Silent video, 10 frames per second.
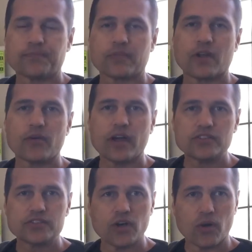All right,
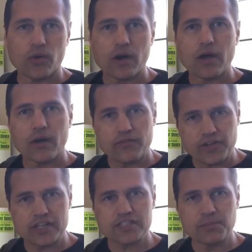so
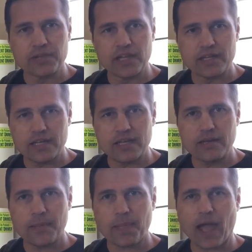finish the blending.